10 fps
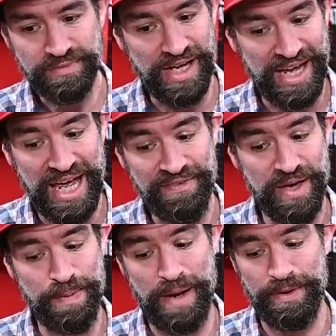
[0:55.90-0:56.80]
I have
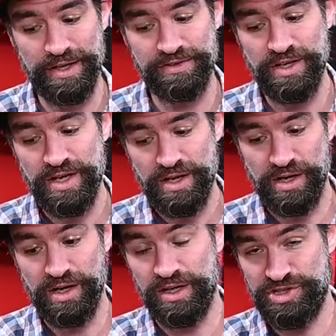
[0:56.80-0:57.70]
had Popeye's
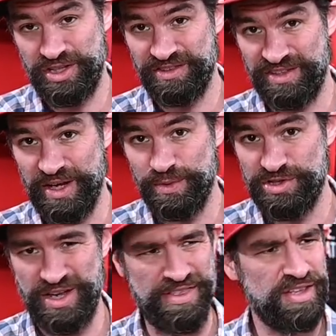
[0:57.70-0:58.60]
uh, chicken
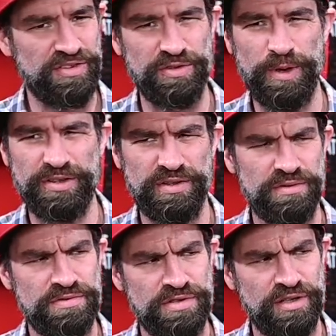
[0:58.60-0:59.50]
sandwich. I think it's a
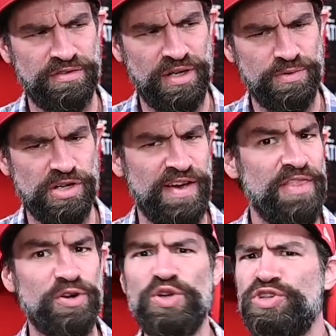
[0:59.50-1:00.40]
spicy chicken sandwich. I've
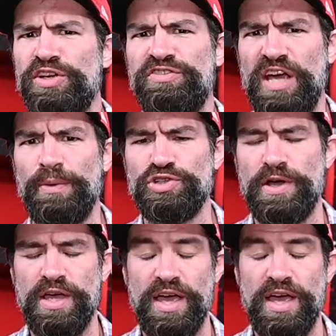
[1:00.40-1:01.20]
had their new chicken sandwich,